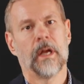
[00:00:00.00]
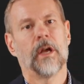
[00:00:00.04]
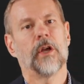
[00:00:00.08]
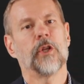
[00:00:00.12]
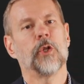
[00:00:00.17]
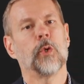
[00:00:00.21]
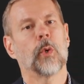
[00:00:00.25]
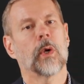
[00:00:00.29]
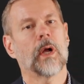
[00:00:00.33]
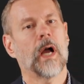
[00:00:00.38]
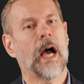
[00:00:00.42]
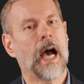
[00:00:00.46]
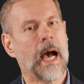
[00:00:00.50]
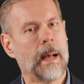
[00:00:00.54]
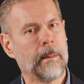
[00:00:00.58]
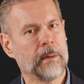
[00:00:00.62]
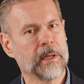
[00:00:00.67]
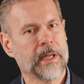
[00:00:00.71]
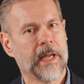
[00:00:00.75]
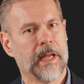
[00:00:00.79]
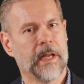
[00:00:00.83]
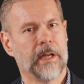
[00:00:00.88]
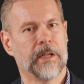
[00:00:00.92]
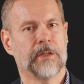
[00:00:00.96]
You are
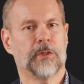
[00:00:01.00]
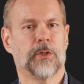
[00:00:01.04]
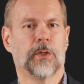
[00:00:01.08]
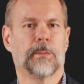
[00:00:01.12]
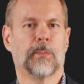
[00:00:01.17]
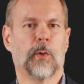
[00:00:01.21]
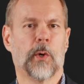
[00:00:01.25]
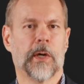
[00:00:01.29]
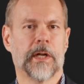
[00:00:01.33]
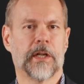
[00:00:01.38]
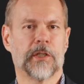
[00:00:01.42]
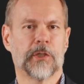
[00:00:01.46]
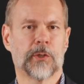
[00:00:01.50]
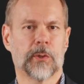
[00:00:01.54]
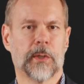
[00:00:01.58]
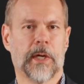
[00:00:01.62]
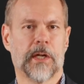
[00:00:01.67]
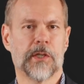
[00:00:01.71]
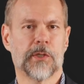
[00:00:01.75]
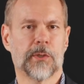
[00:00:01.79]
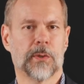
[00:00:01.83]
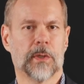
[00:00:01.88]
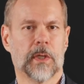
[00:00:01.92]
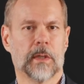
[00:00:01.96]
obligated to appoint a
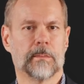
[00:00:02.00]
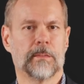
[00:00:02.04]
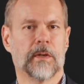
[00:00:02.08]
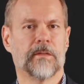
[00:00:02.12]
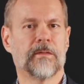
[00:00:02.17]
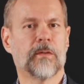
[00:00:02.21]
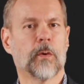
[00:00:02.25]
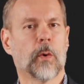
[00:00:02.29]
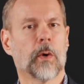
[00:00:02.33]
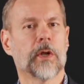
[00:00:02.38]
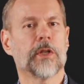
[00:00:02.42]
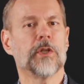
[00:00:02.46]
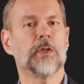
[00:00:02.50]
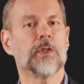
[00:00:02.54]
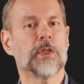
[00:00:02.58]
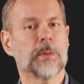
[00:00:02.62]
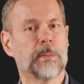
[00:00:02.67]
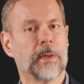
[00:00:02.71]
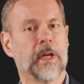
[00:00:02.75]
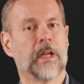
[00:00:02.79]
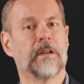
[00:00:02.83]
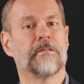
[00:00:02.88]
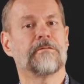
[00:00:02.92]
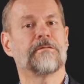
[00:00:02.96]
treasurer before you
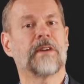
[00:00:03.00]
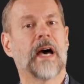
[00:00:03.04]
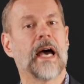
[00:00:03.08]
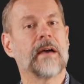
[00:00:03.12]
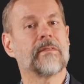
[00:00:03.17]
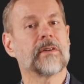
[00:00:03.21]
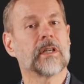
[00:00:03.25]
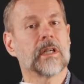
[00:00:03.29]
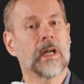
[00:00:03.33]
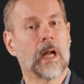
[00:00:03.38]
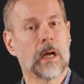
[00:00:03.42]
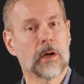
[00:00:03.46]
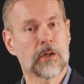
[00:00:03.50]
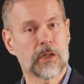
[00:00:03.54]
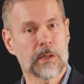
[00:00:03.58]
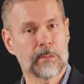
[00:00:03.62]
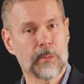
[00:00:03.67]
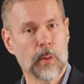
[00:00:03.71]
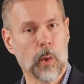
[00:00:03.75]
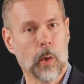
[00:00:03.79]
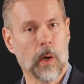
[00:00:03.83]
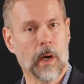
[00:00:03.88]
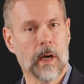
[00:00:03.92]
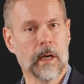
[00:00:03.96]
spend $500 or
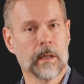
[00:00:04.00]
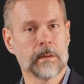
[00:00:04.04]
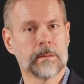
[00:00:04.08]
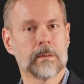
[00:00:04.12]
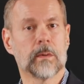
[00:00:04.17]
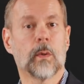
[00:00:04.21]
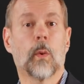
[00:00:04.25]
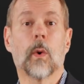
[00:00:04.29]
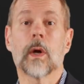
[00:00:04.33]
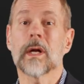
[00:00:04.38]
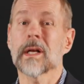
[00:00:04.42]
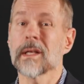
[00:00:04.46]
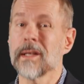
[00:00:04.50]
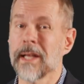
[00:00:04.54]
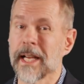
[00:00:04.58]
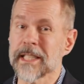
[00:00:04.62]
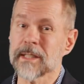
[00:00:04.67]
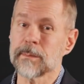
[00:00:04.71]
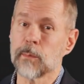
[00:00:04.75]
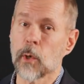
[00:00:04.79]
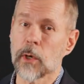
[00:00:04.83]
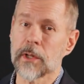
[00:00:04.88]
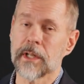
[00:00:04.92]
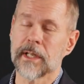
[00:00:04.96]
more, or
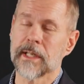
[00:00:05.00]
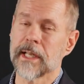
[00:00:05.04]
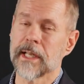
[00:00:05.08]
collect more than